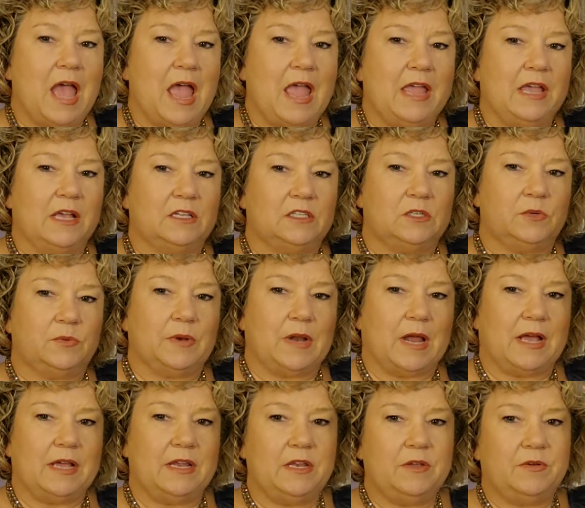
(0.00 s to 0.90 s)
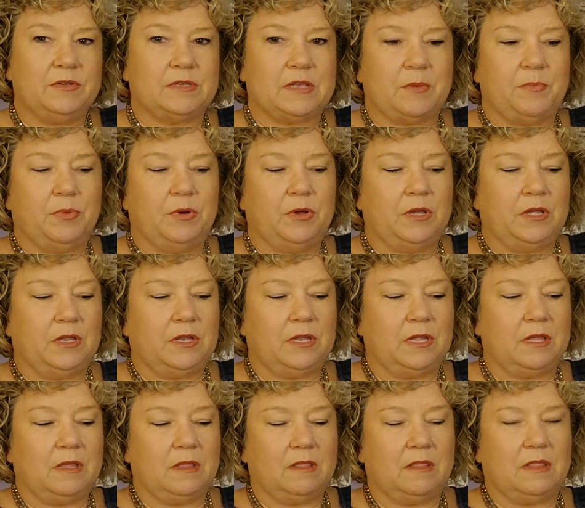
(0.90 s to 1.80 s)
And so what I do is I
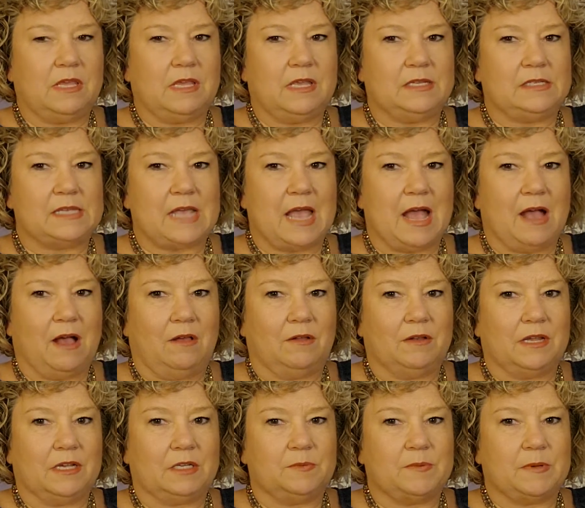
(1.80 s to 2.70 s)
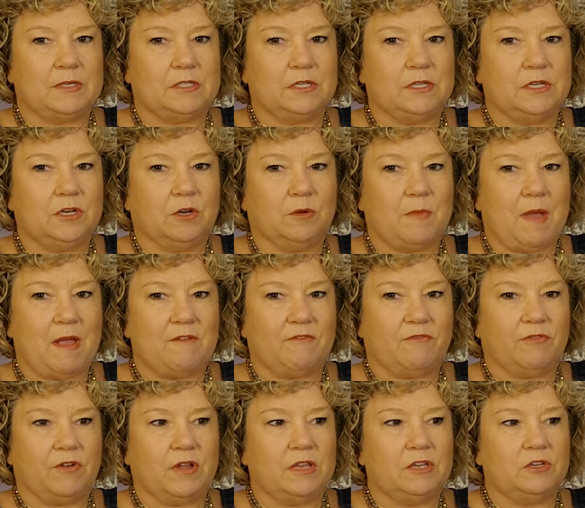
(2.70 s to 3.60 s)
put these out, especially near my
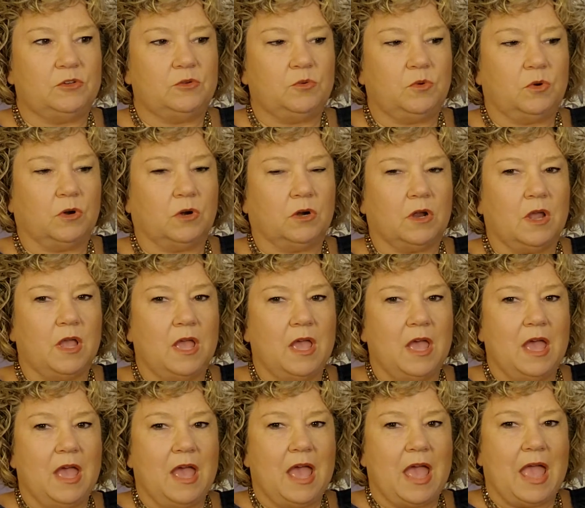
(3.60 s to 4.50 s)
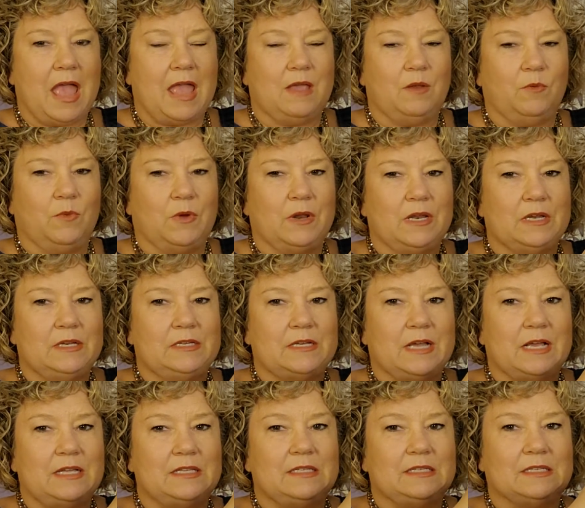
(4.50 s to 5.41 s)
front door, and what it
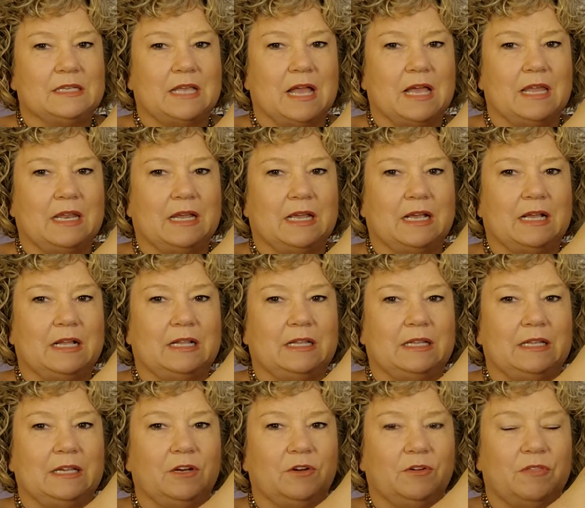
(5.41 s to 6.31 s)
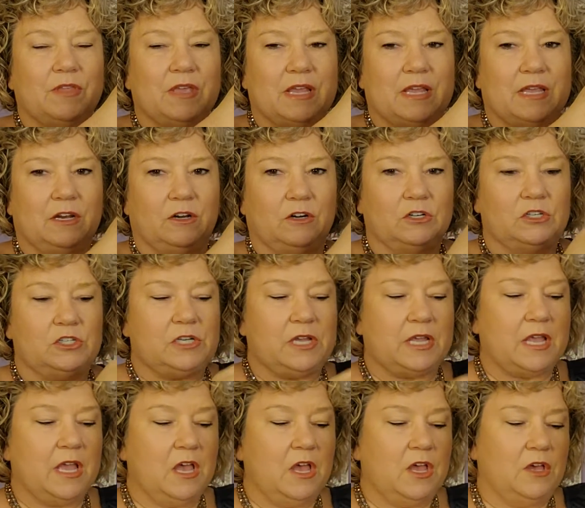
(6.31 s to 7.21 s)
does is kind of clear the
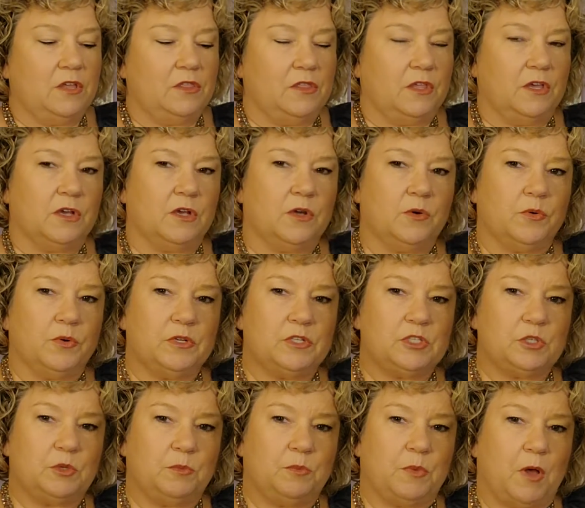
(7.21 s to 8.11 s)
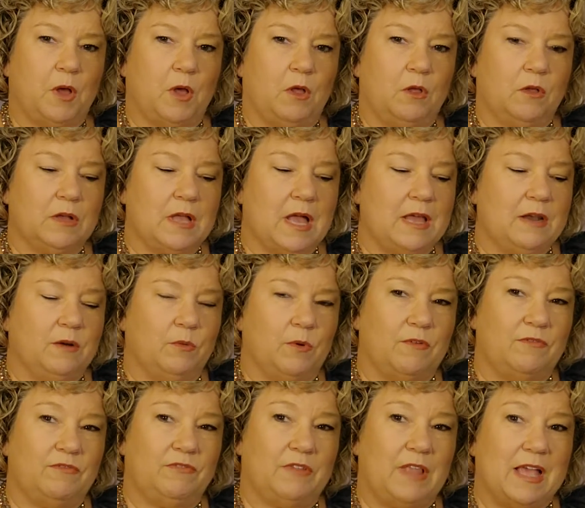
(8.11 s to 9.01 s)
energy. The crystal ball kind of
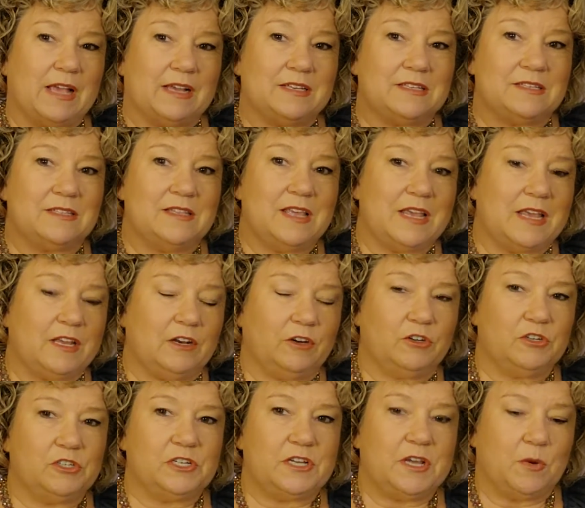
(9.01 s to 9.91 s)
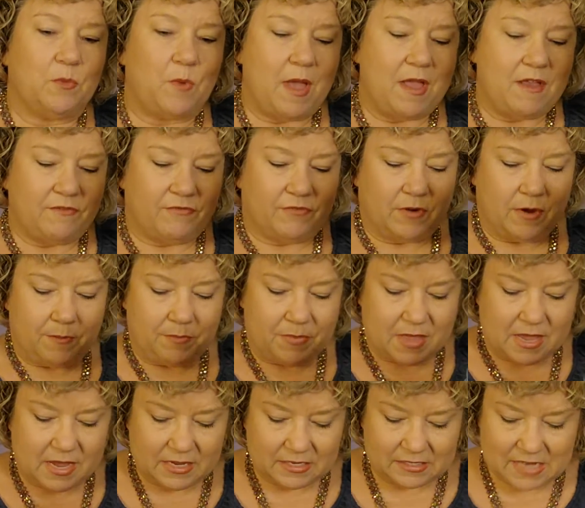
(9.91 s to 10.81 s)
reflects the energy away from
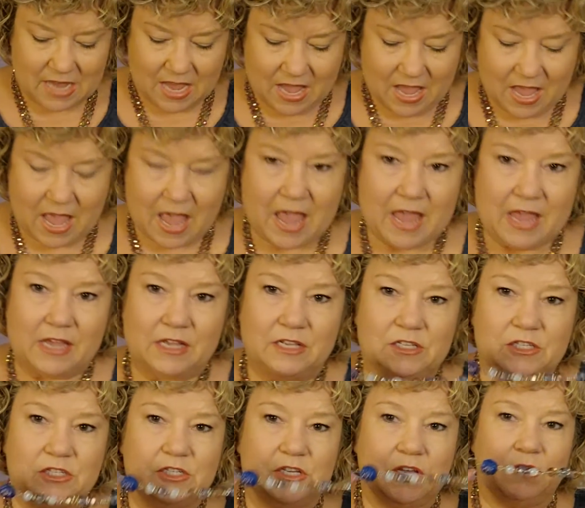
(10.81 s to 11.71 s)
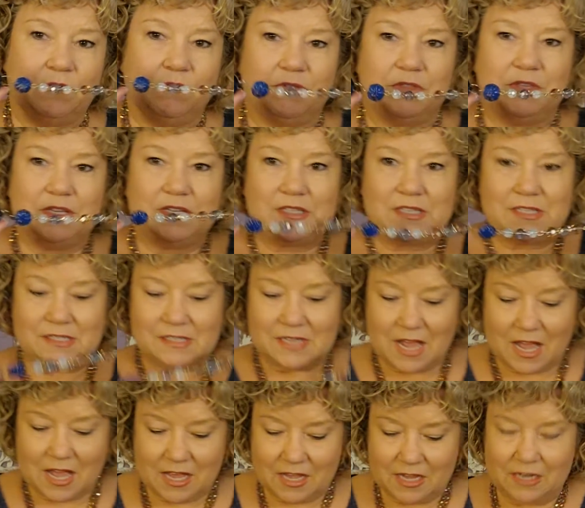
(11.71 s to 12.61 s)
things. And so this
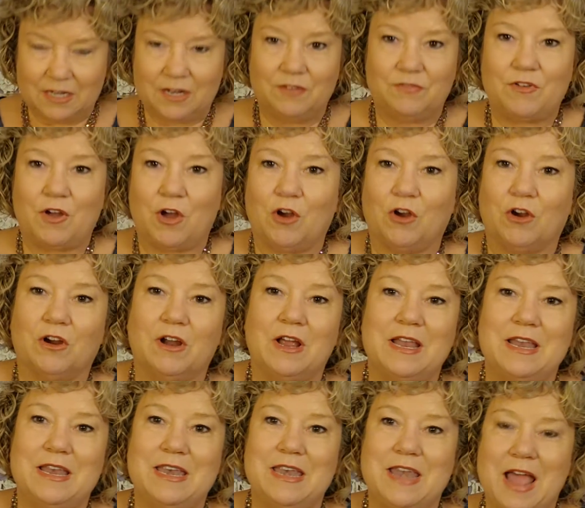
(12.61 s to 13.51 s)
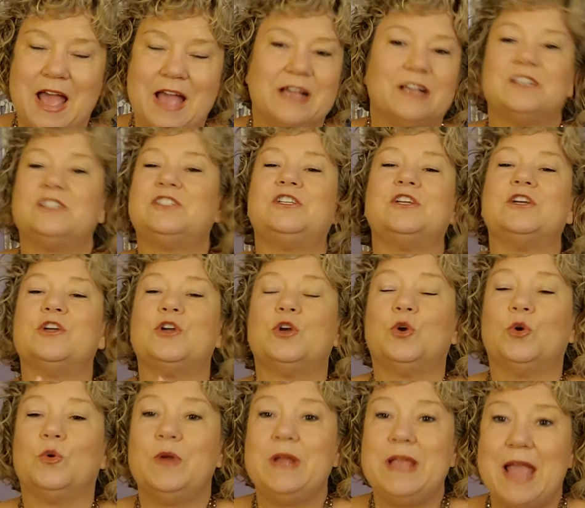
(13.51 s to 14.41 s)
is kind of our next
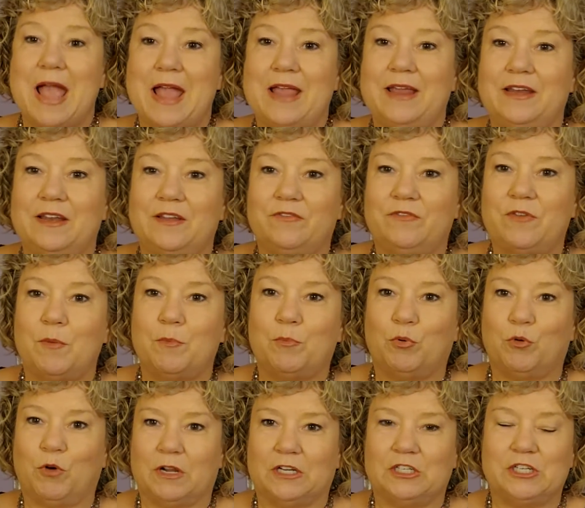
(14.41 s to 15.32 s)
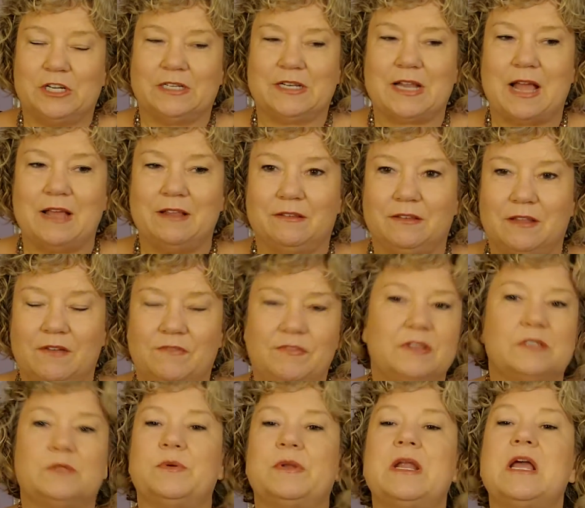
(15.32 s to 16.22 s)
creative project. I
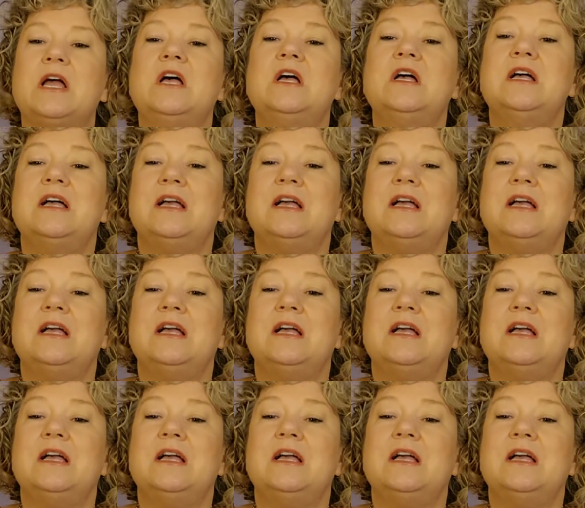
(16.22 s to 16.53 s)
love this one.